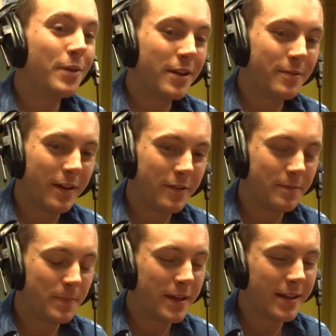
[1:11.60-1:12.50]
well,
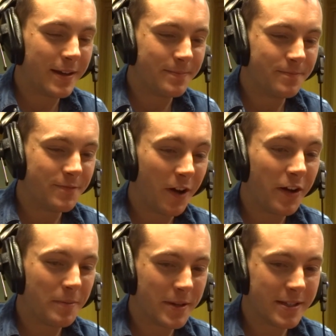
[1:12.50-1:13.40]
I've been
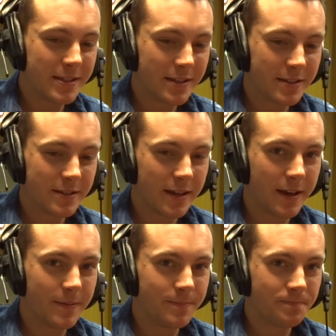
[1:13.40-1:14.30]
very busy since
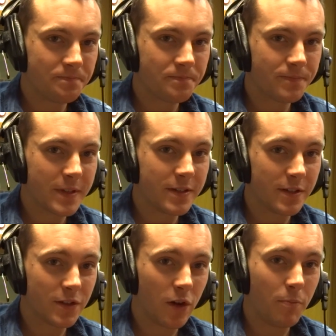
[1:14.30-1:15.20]

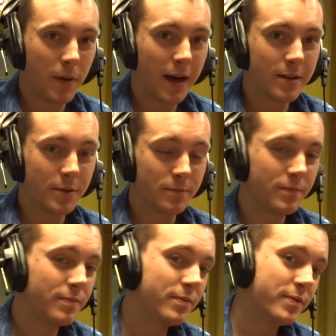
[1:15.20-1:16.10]
I got back about
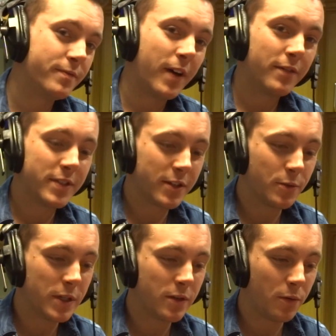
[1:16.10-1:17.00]
5-6
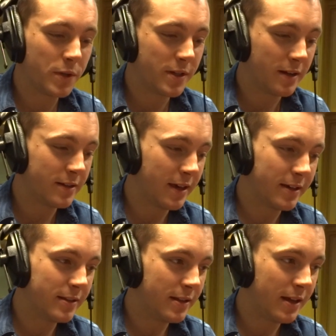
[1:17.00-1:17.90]
weeks ago. We started
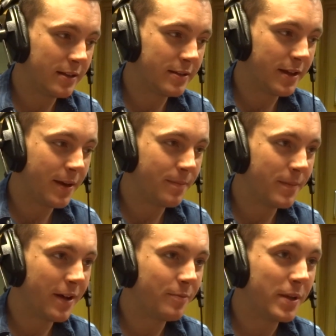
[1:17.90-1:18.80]
gigging,
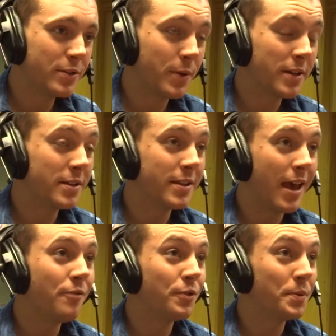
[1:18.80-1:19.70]
and I've been to England
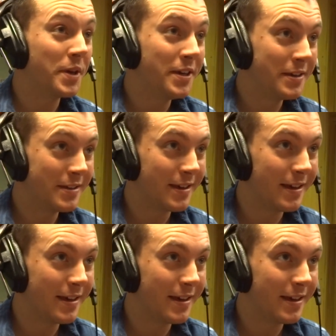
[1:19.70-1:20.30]
every week.